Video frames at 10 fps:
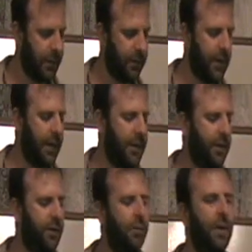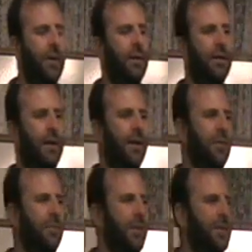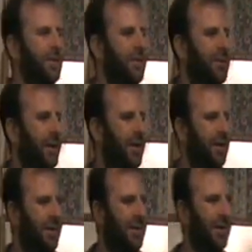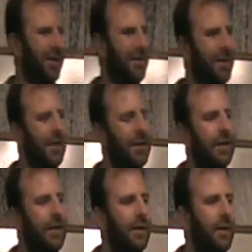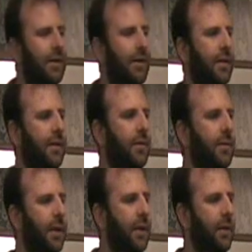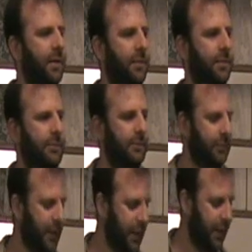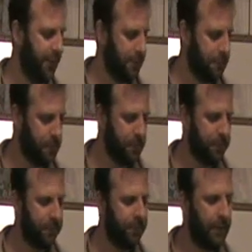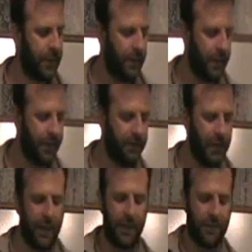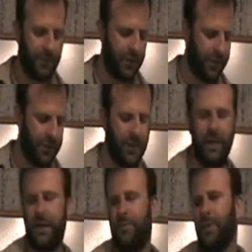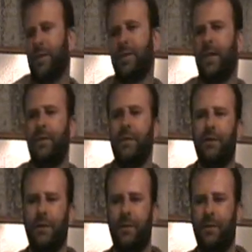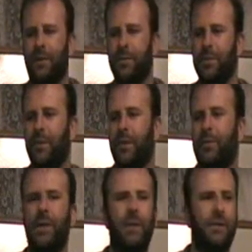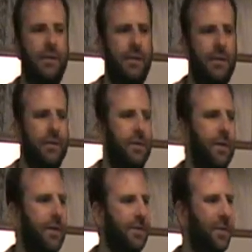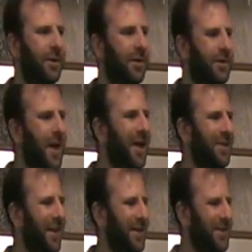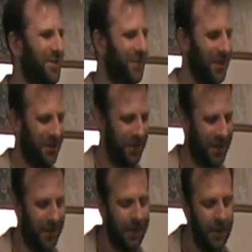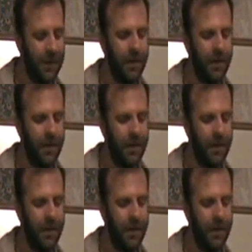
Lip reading: Okay, and the gawil kind of replaces the ta, okay? Gawil, okay? And for the word ta, you're pretty much going to have to learn the forms for it because it's a strange word. It changes around, okay?